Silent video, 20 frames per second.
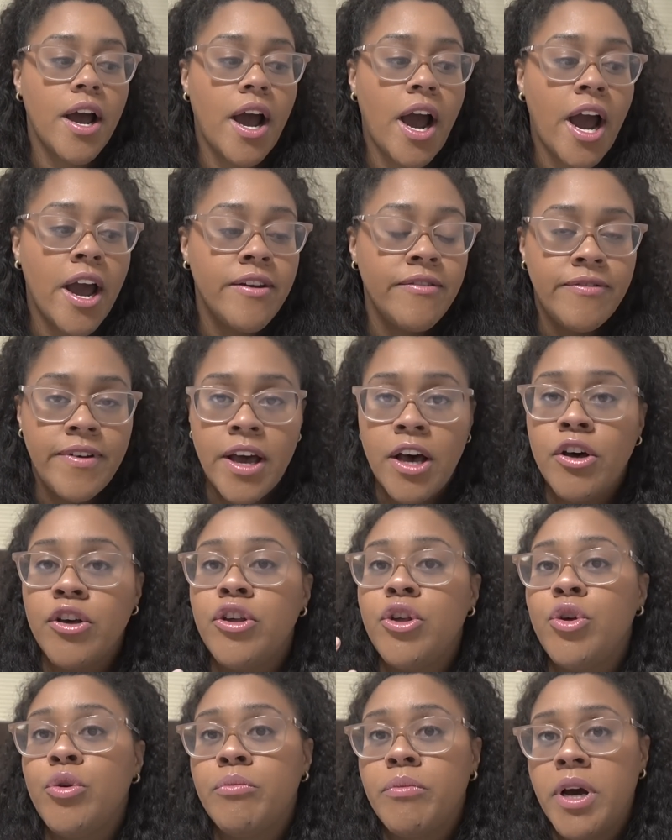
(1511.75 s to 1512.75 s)
I
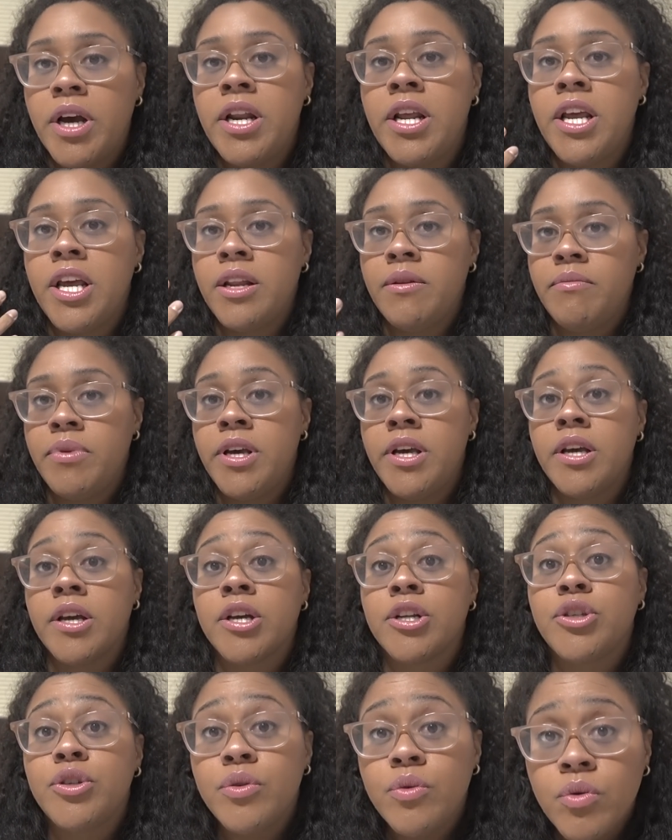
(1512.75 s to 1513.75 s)
value money in being
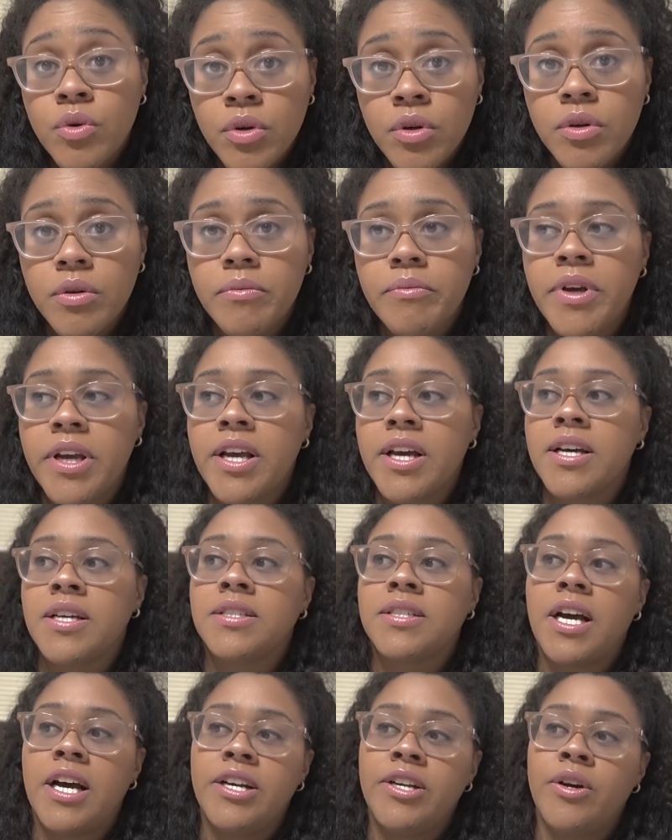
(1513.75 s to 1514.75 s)
a tool
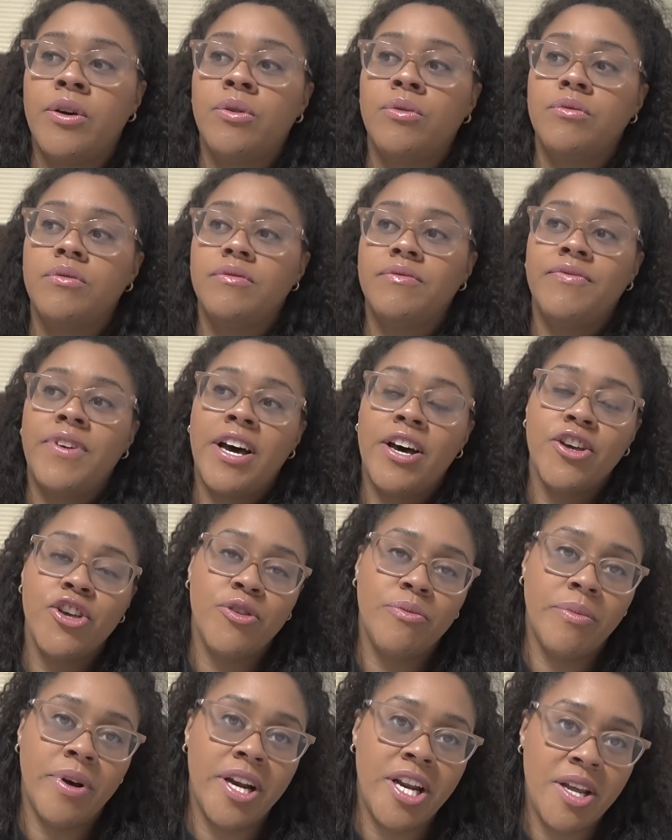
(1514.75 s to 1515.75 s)
because I don't value
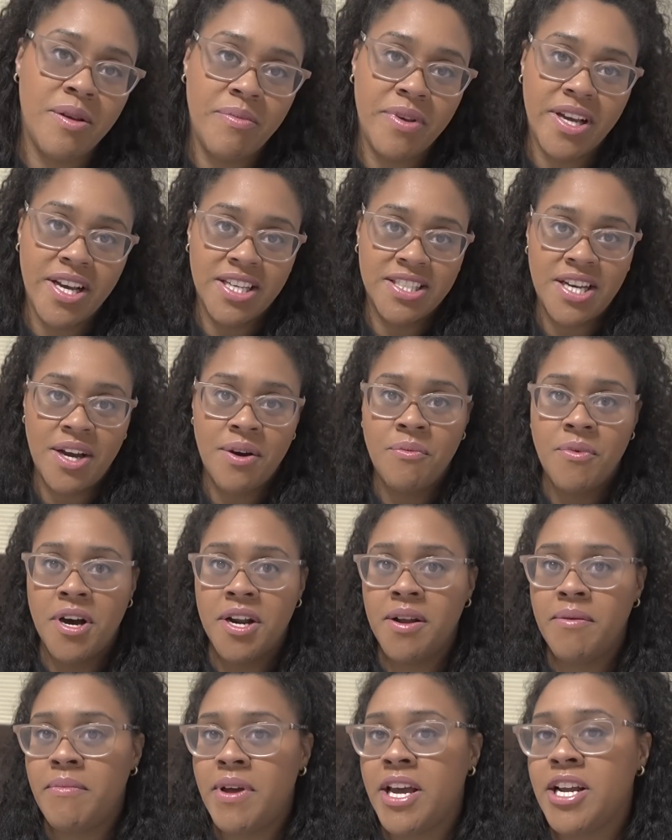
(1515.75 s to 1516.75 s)
money because I want
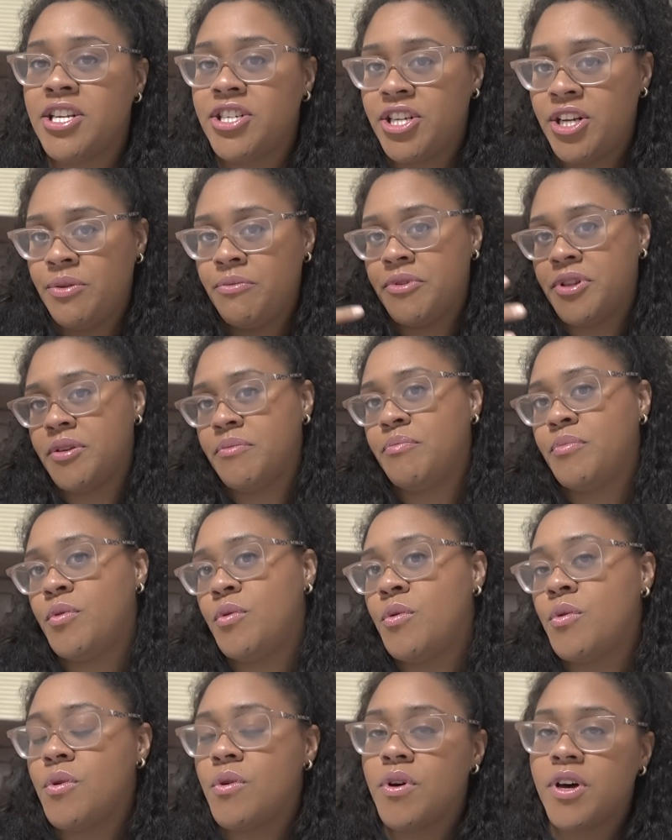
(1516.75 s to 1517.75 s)
a mansion with a
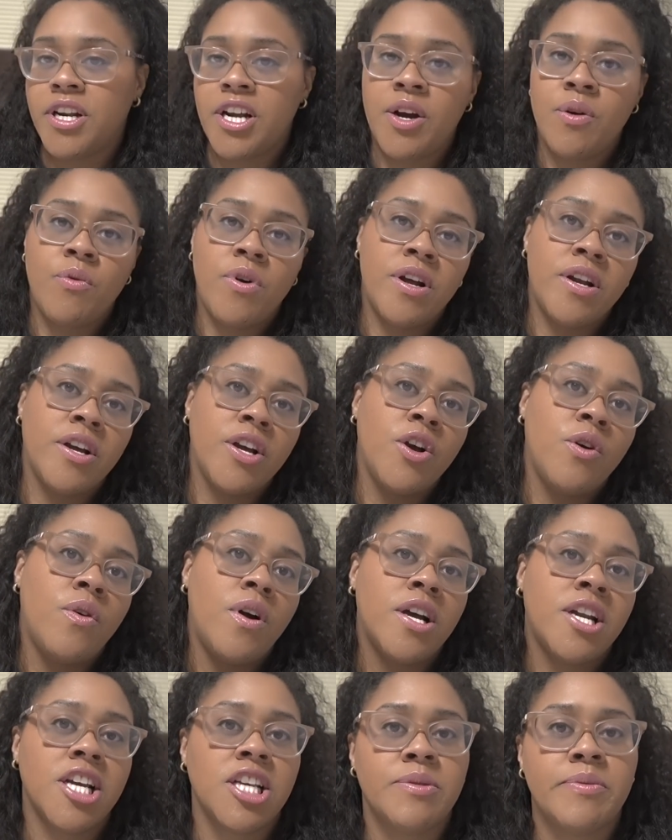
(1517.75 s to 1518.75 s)
pool and I want to go
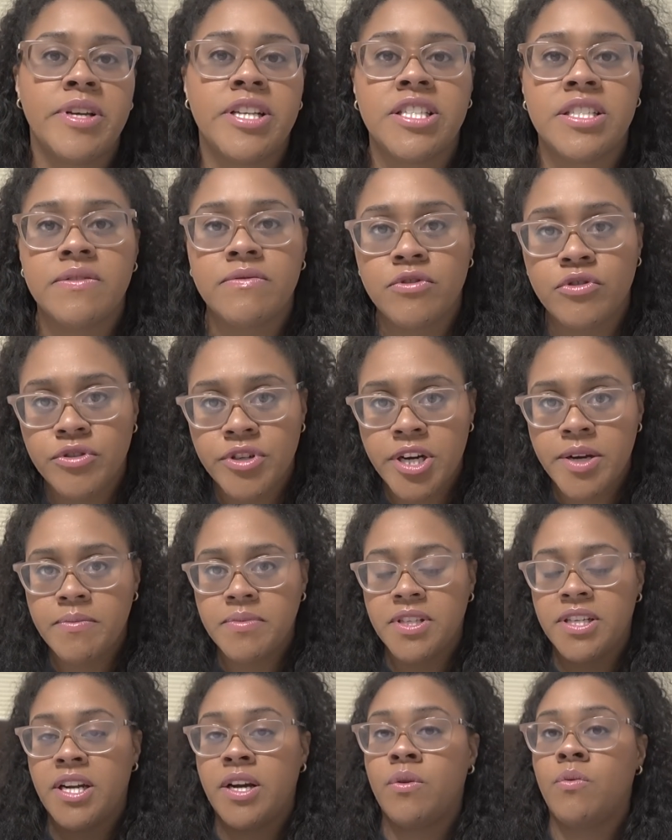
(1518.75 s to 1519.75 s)
on expensive trips
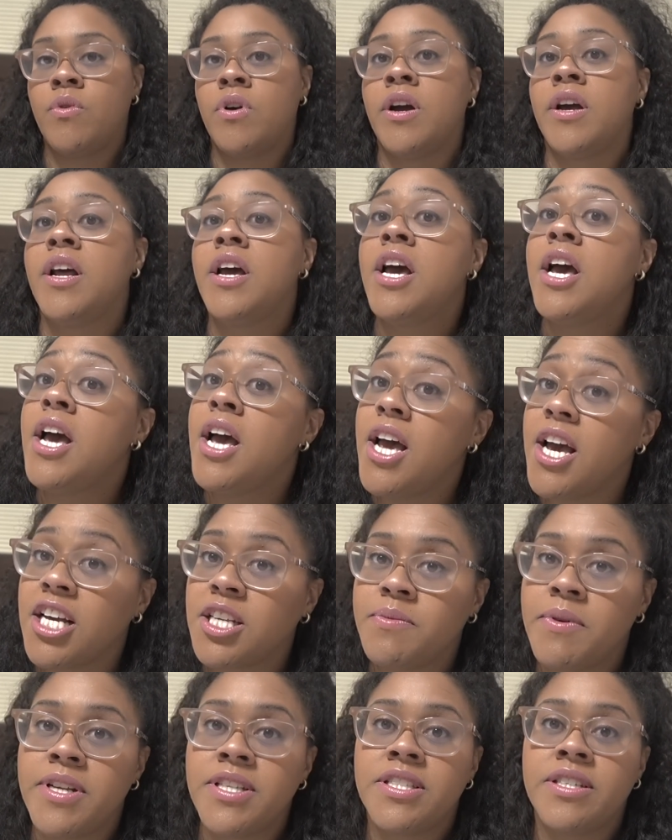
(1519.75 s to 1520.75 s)
and I want
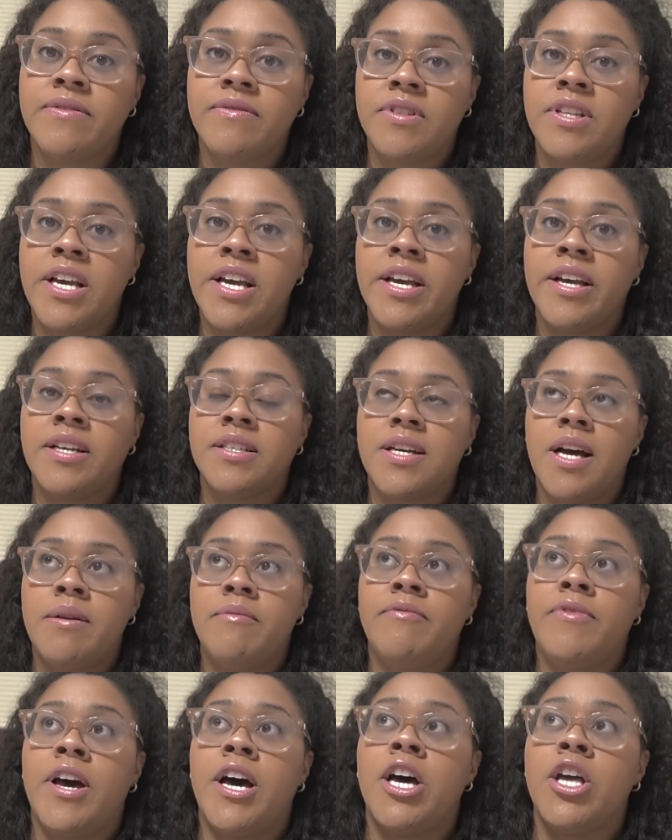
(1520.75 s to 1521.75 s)
expensive things. I'm
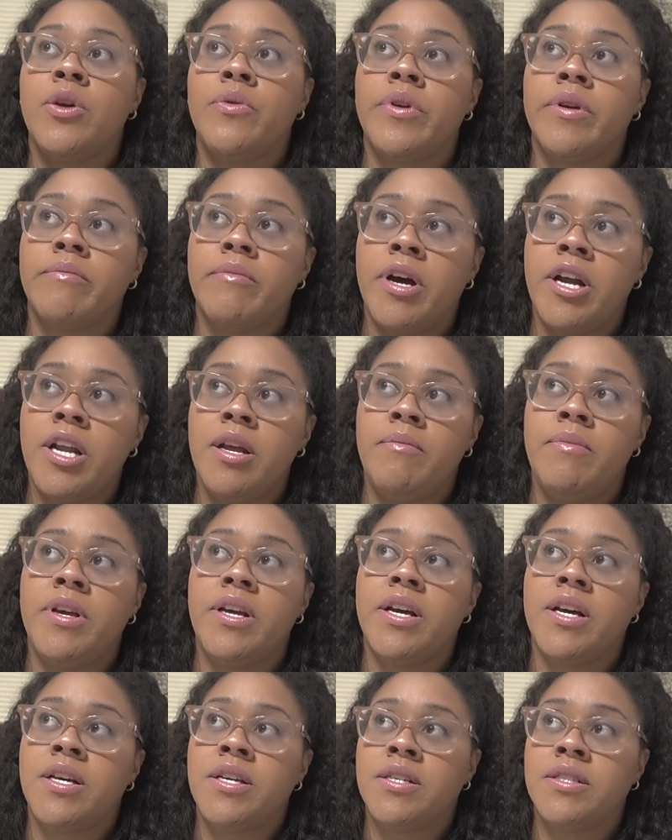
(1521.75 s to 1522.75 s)
valuing money
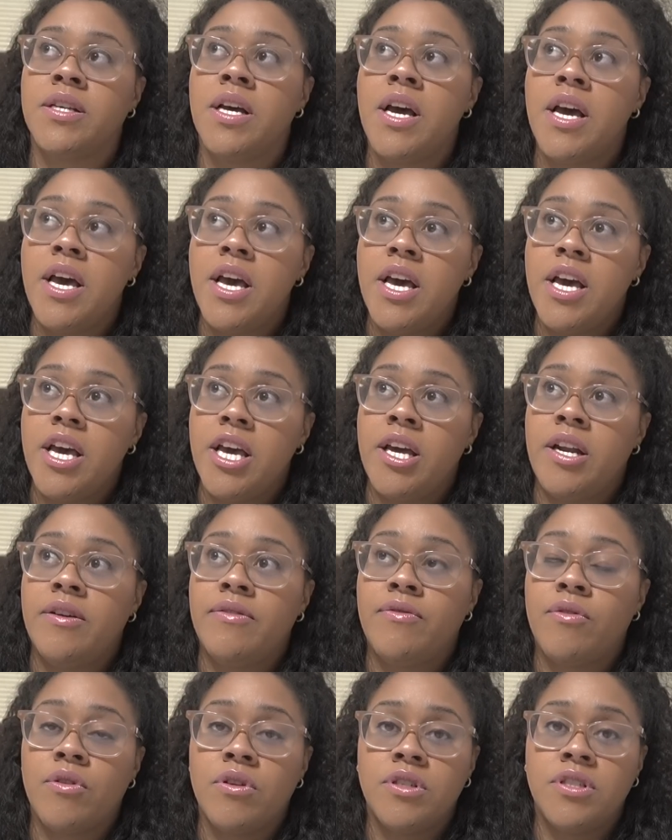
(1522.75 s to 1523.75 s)
because it
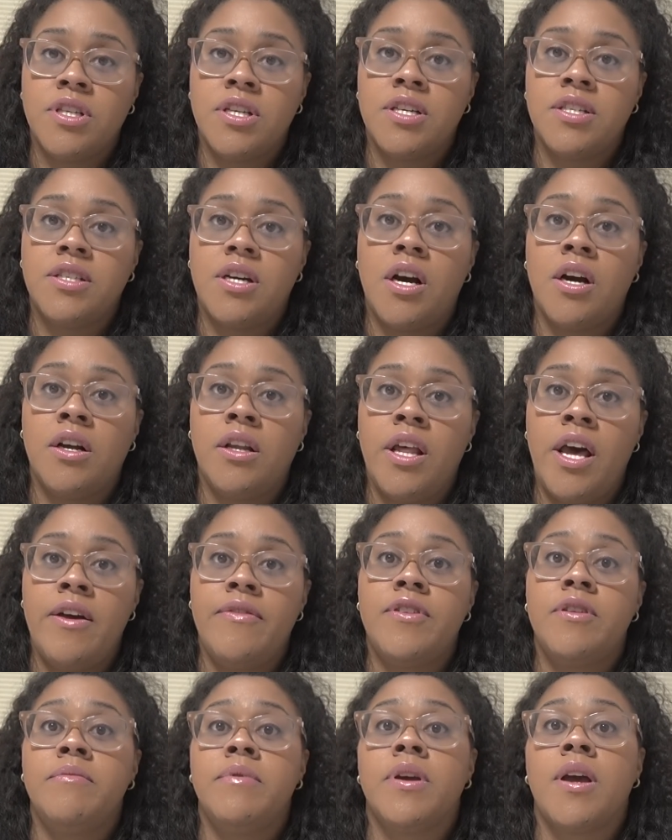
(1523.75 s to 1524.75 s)
affords us our life
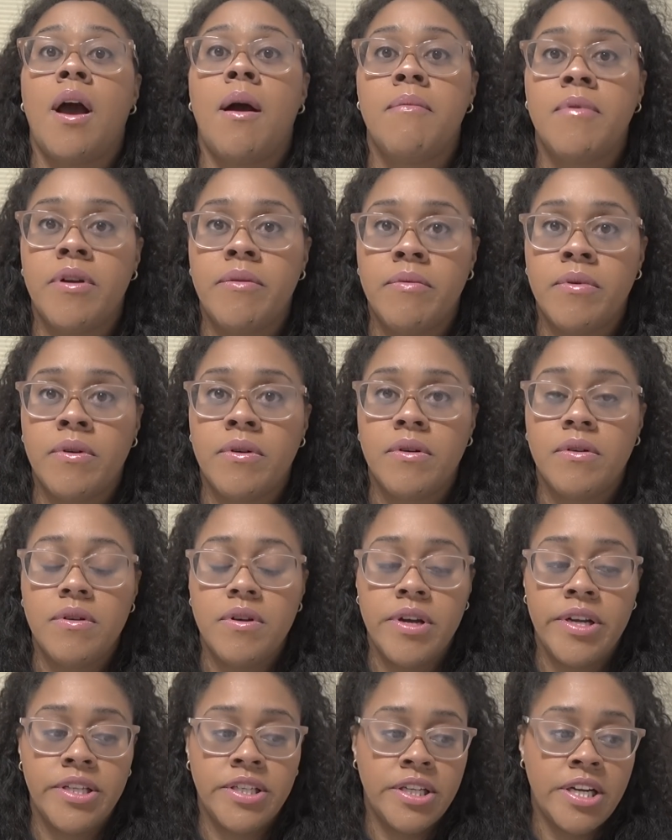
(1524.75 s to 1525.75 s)
to be comfortable
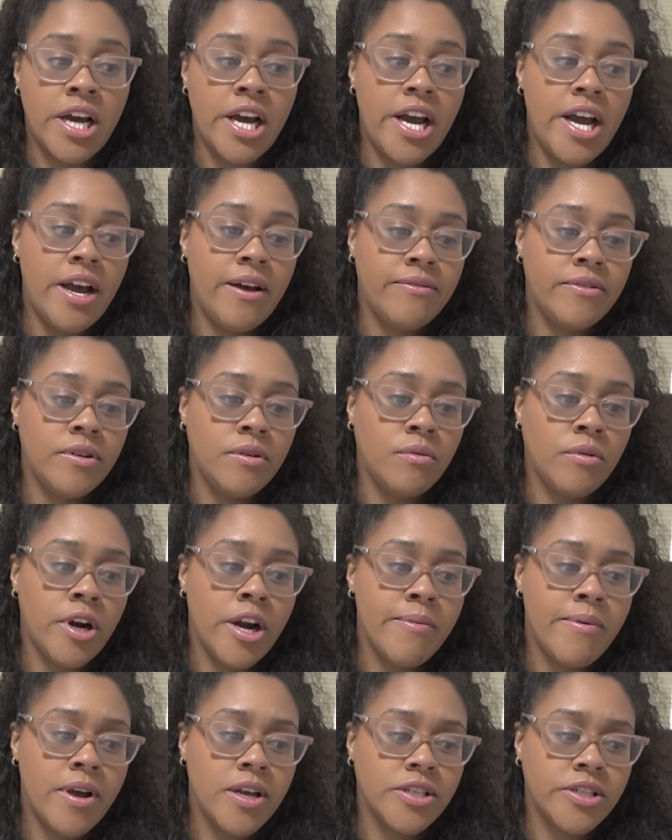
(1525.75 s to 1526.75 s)
and to not have to worry
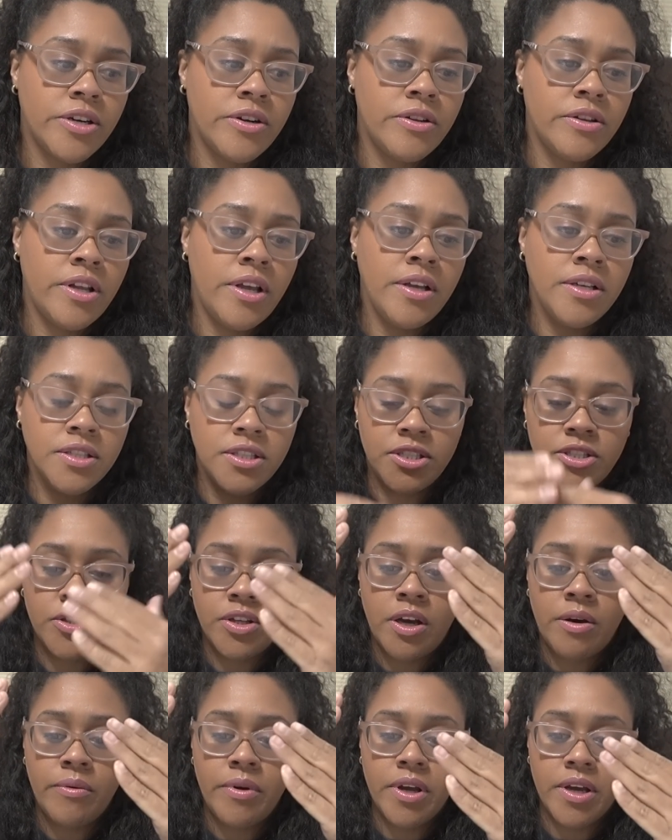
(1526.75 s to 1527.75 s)
about certain things, and so
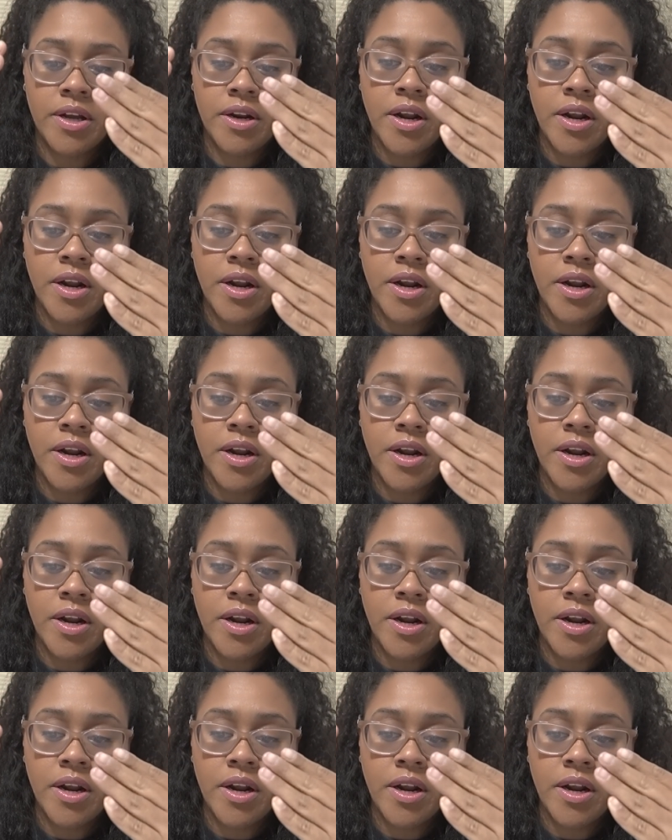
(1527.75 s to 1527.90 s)
that we